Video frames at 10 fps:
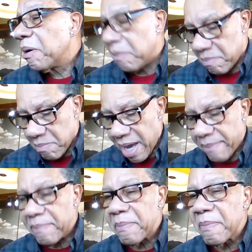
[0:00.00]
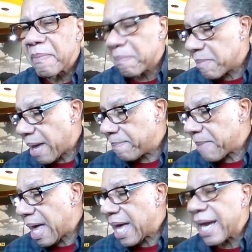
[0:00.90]
My
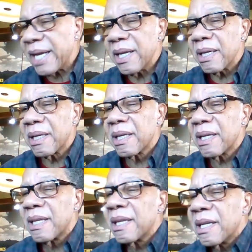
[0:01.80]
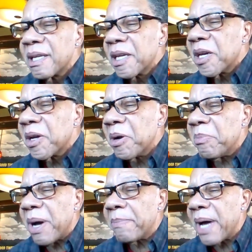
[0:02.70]
mind,
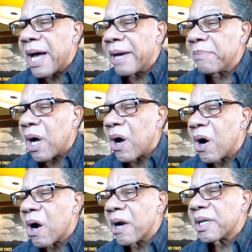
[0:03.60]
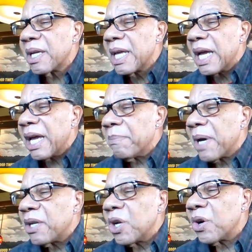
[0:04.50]
my heart, and
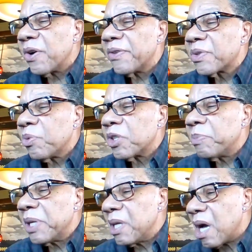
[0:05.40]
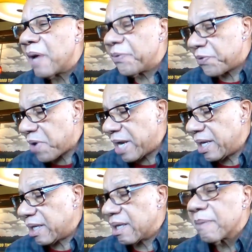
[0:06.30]
my nerves was beyond frantic.